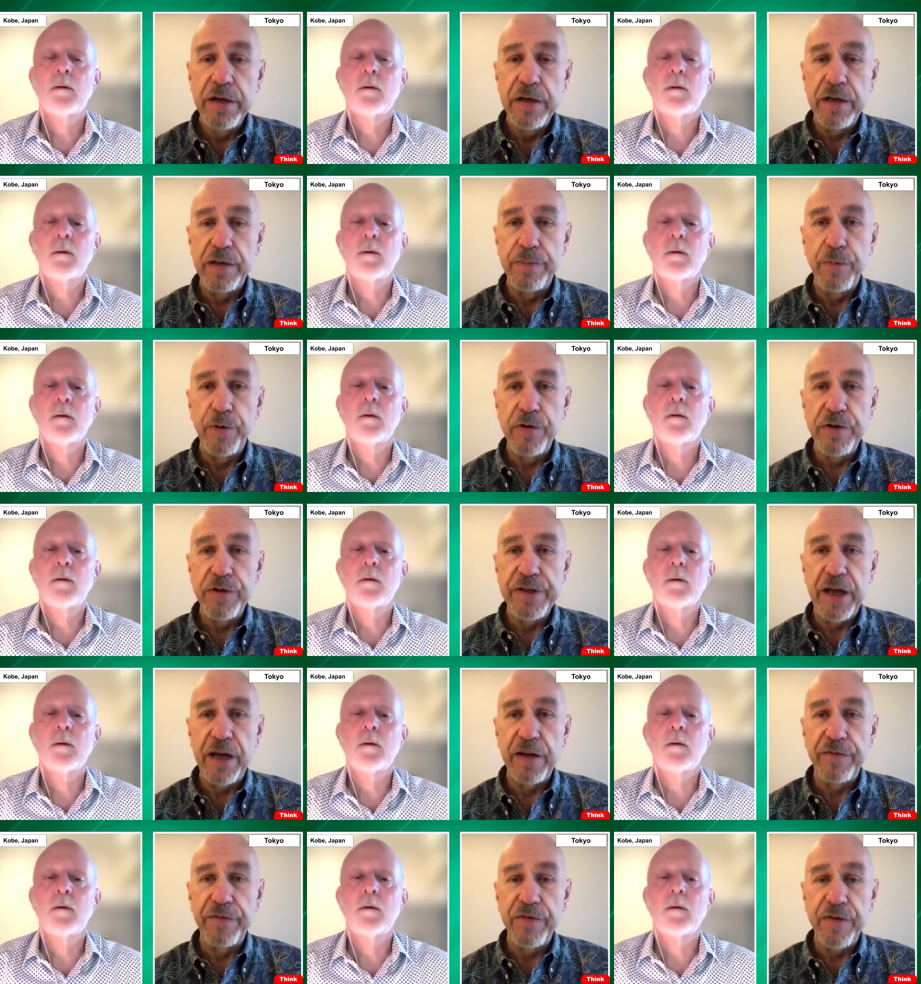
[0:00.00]
Speaker 1: emerged
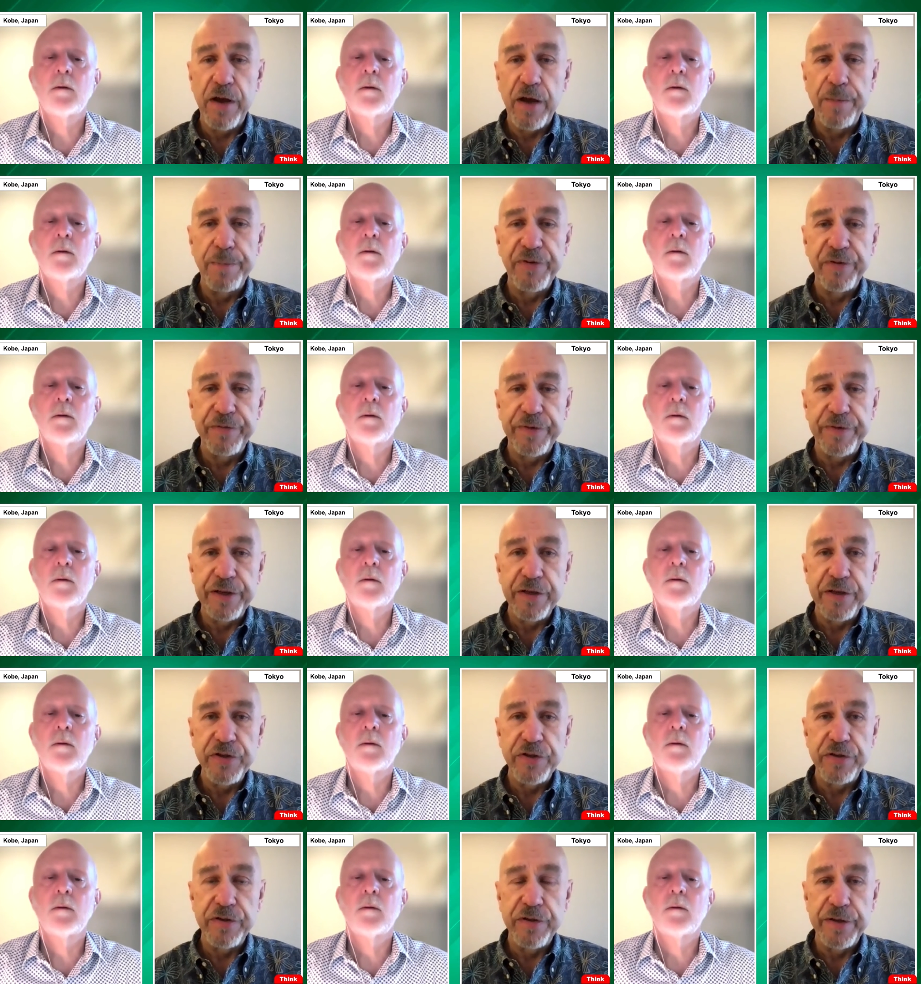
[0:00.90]
out of the
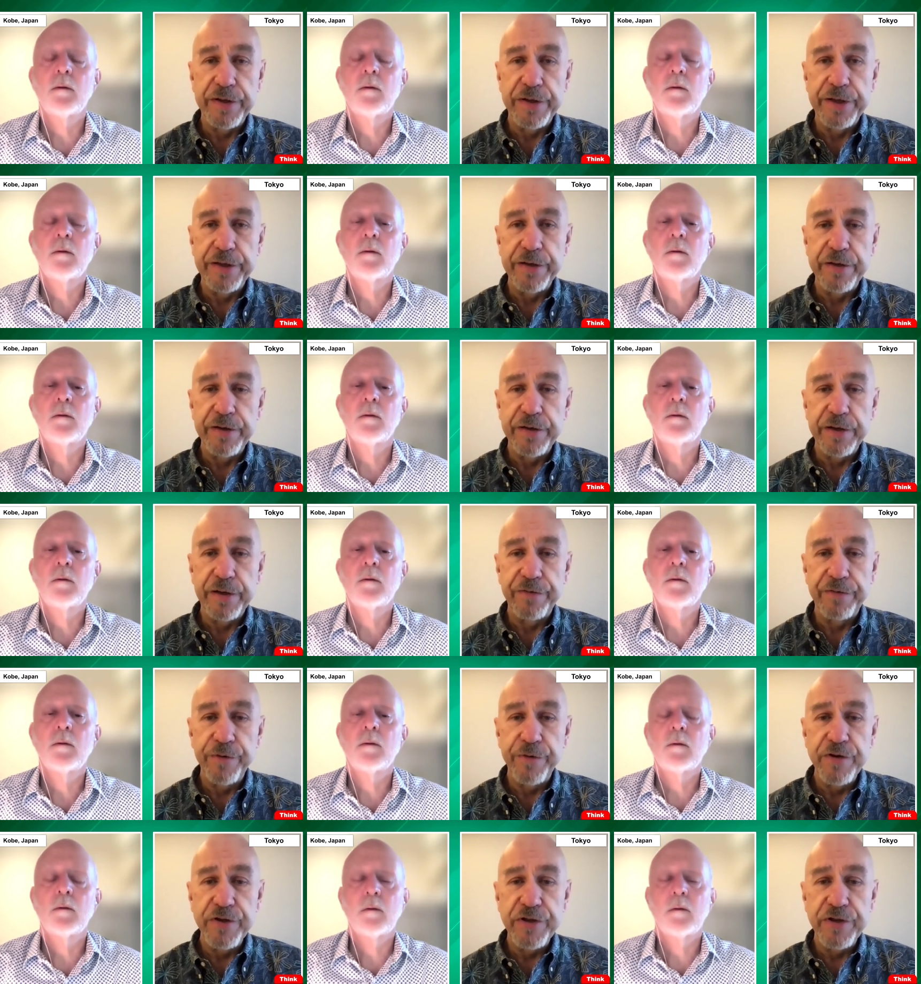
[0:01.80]
observation that the first